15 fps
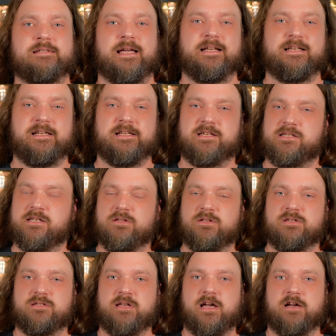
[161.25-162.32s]
and it is still
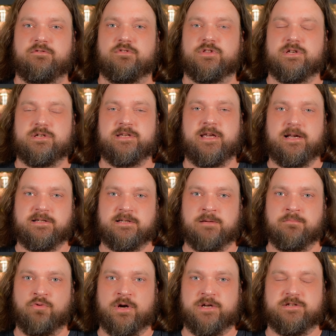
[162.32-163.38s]
in stock for the exact
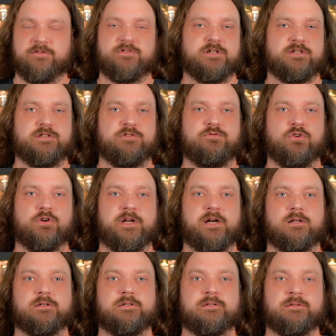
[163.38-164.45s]
same price of
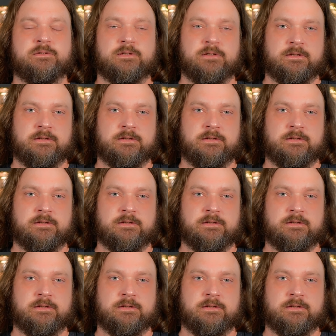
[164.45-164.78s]
$64.